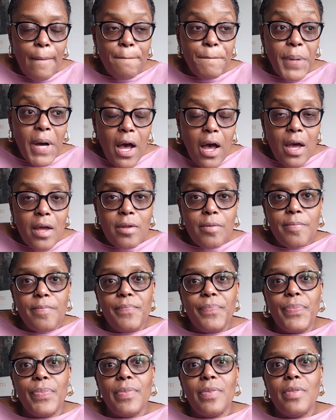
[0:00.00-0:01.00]
But
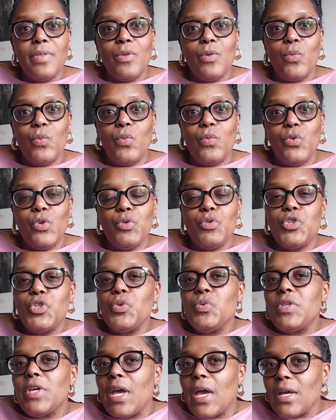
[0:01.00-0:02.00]
you
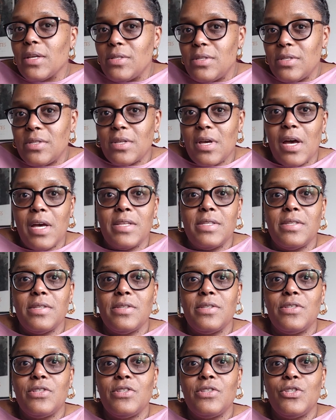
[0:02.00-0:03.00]
do the
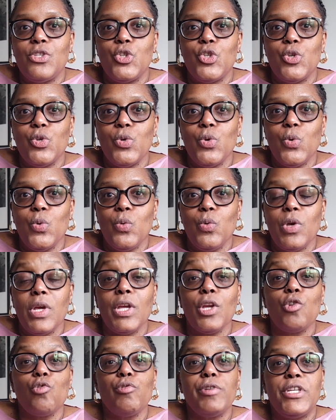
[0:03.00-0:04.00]
exercises to
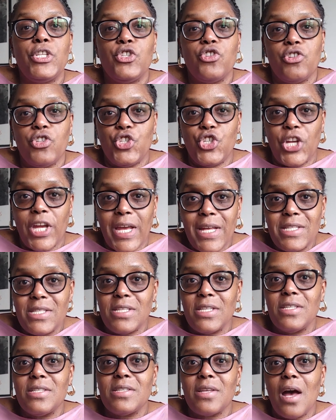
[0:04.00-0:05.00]
increase your
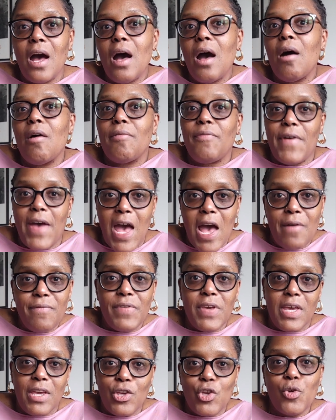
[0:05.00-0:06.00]
chances of
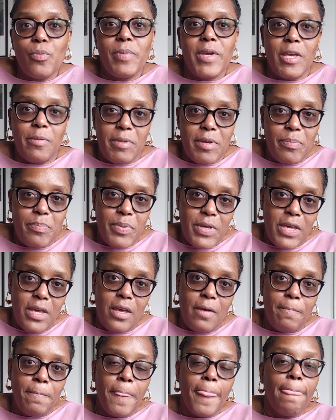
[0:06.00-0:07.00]
having your baby
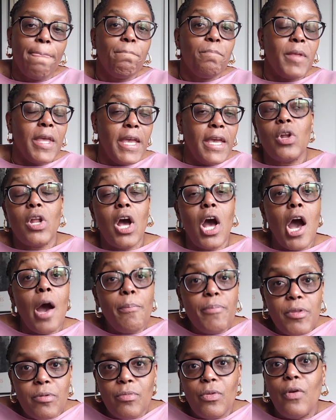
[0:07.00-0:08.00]
be in
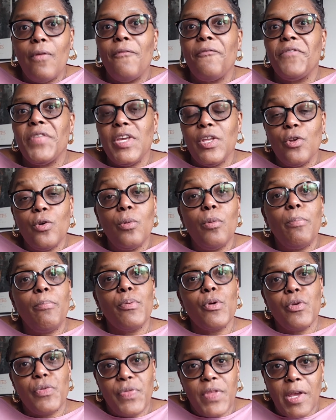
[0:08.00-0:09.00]
optimal fetal
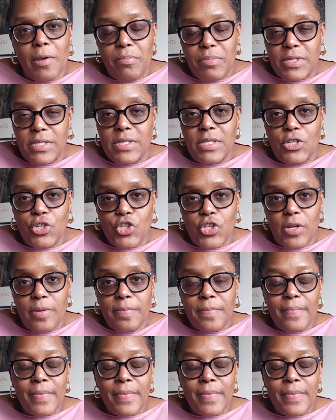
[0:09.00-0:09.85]
birthing position.